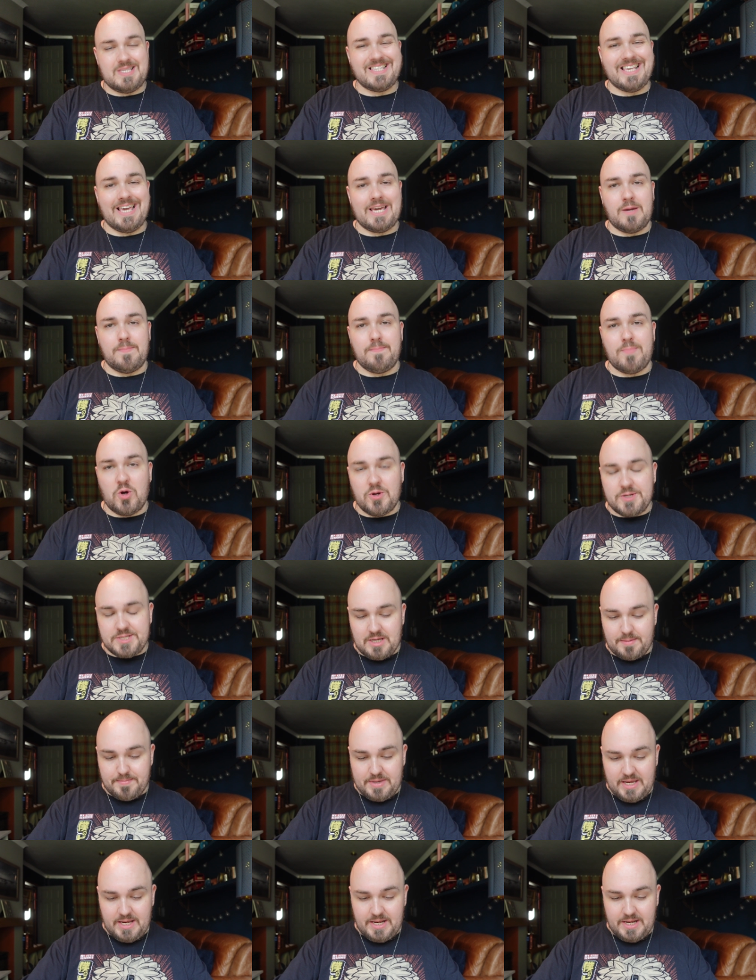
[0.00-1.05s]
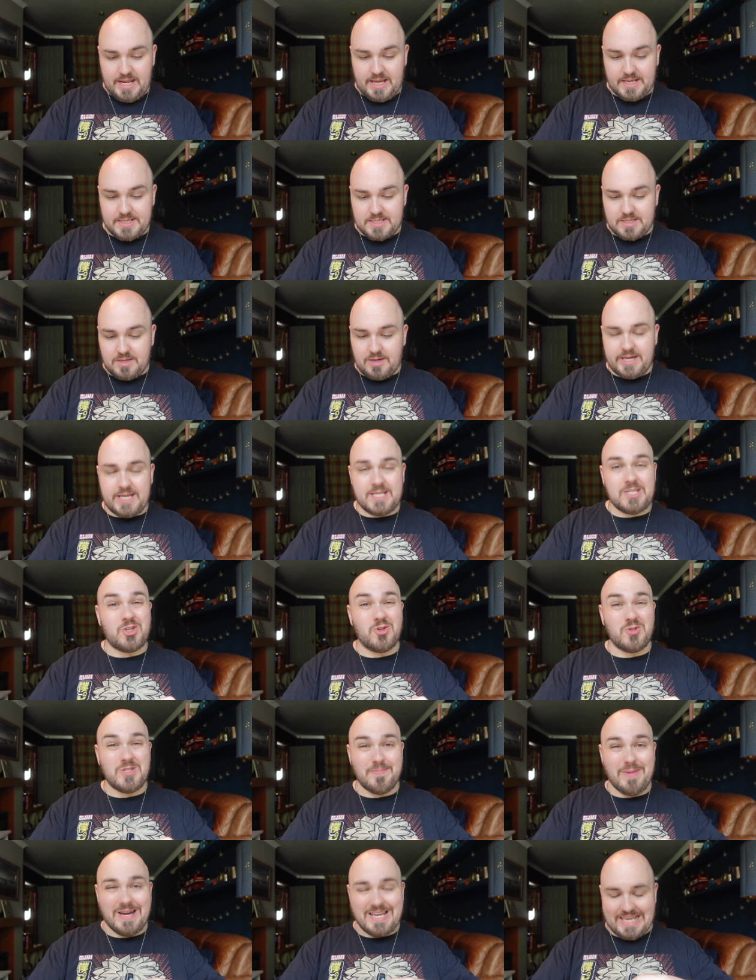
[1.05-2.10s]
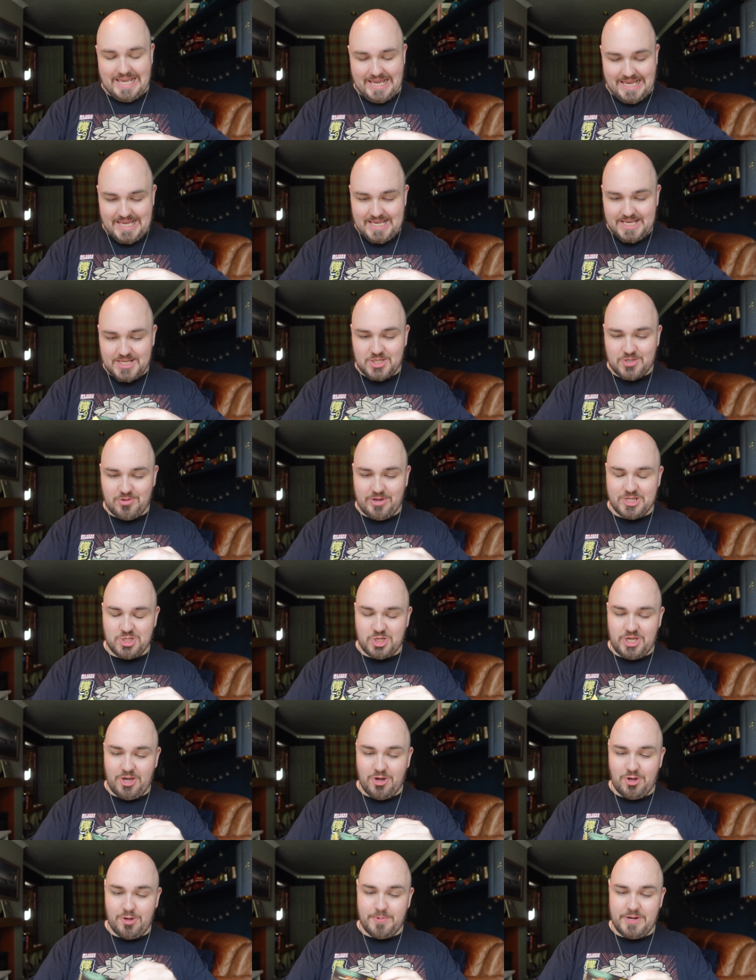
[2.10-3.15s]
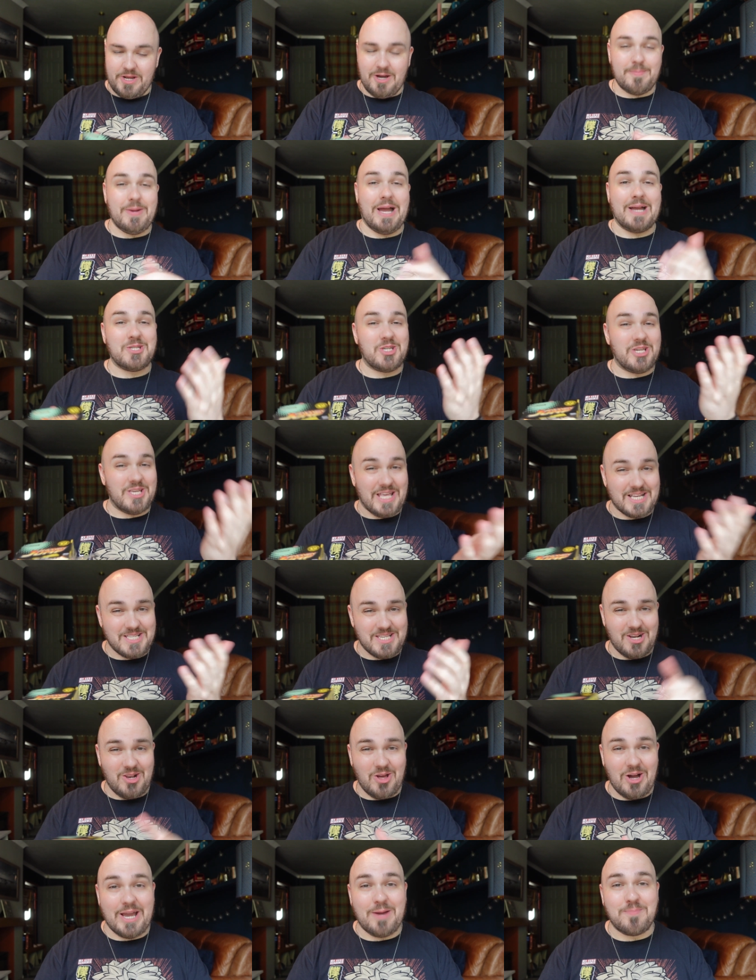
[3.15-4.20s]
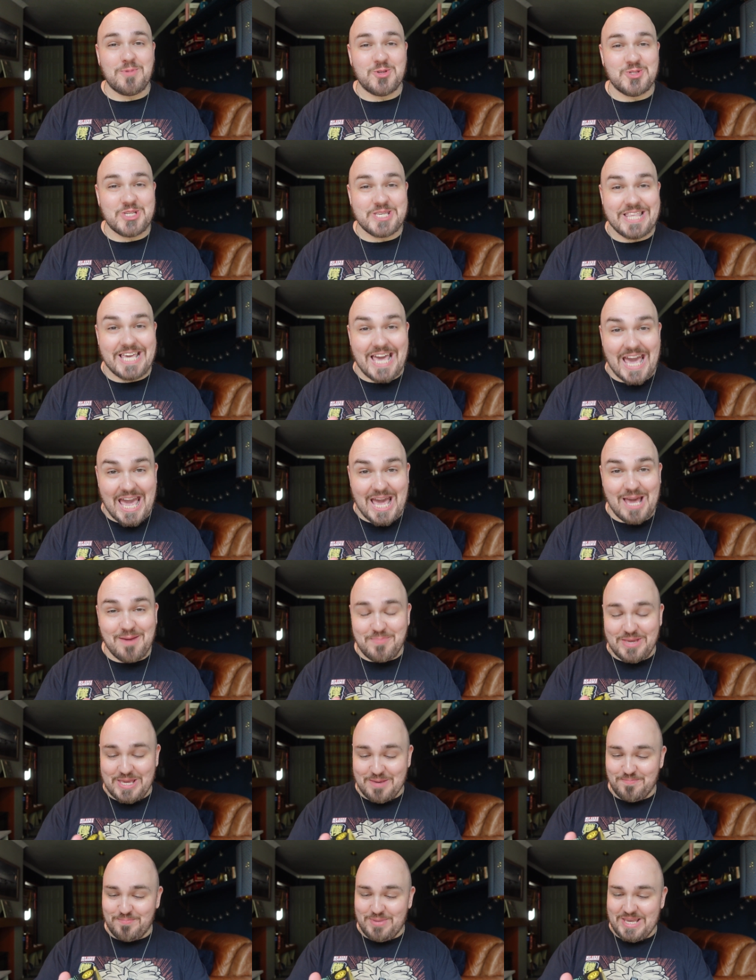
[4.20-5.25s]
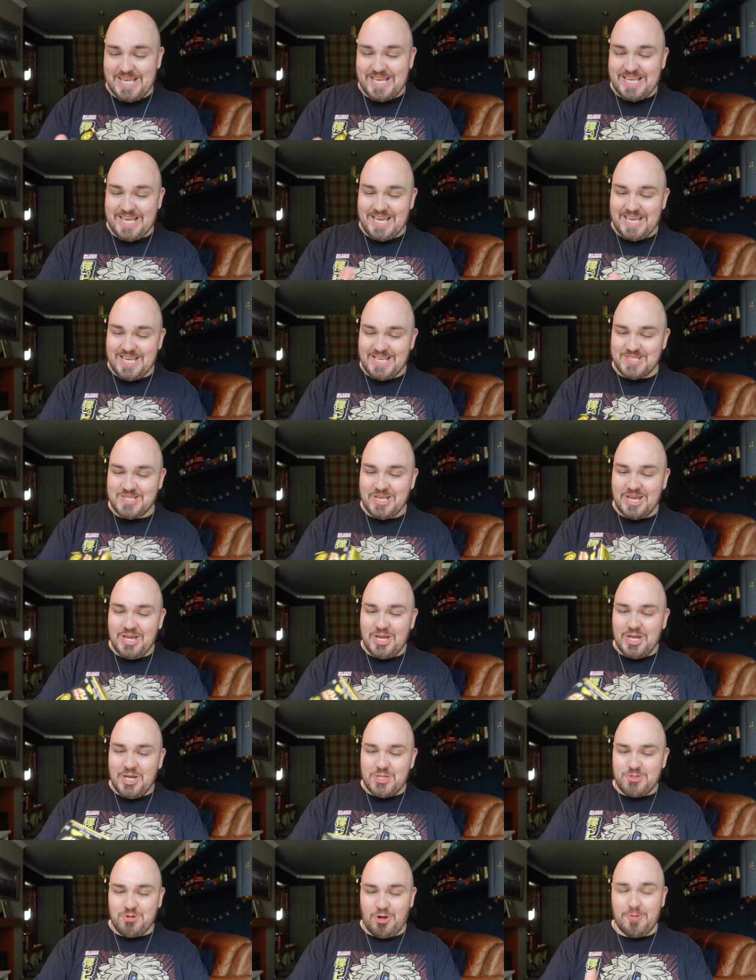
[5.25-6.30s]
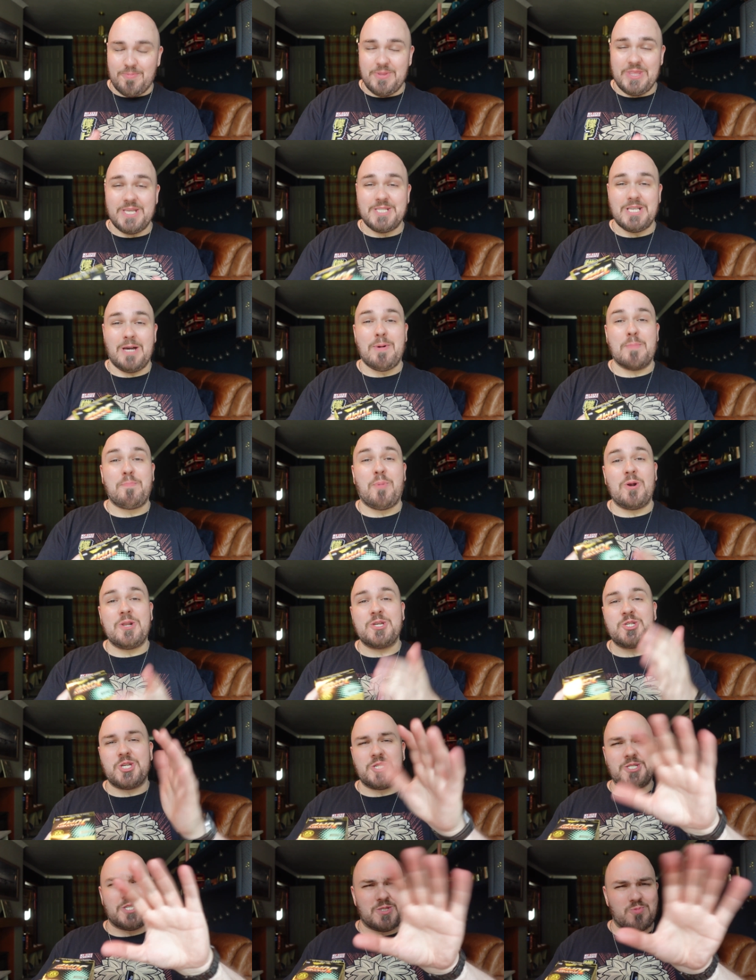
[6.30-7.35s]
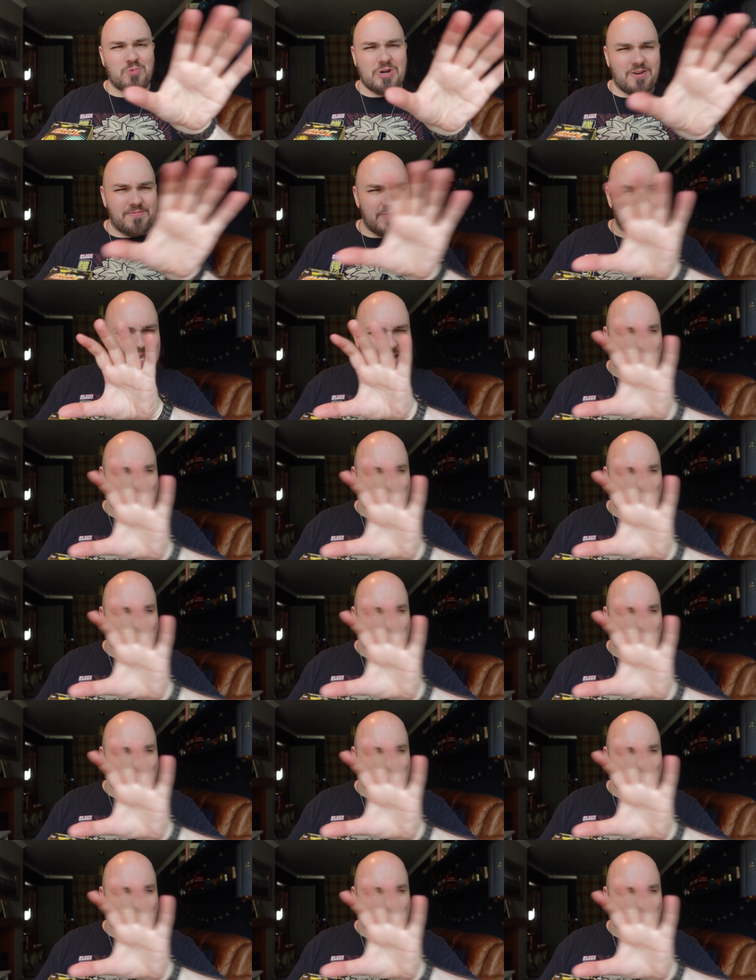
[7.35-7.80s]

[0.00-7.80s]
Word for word: Second box up here next, guys, using my keys to actually open up. Actually, that's a lie. I'm using the Airbnb keys to open these up. Apologies as well. The